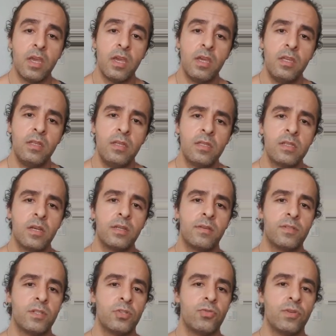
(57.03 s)
In this kind of
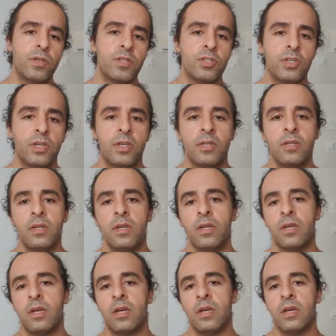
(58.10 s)
situation,
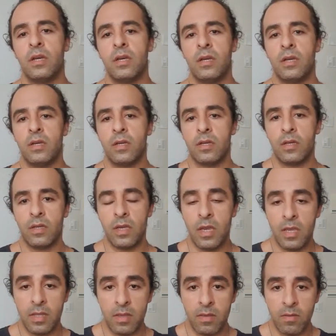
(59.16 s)
uh,
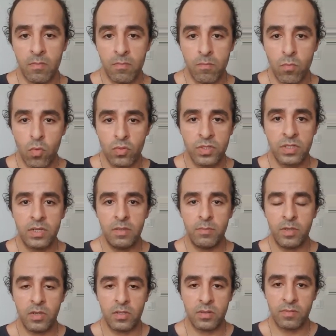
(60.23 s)
mostly
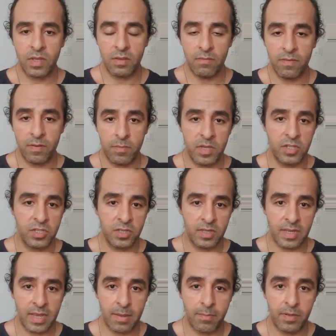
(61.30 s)
because of the inflammation
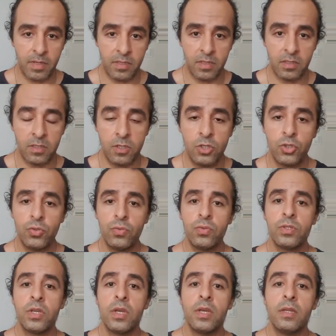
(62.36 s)
that happened in the
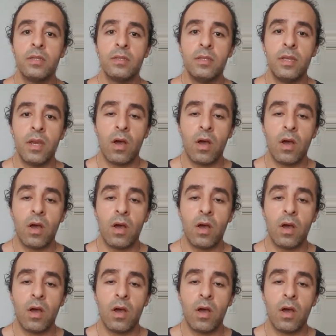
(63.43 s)
tissues, the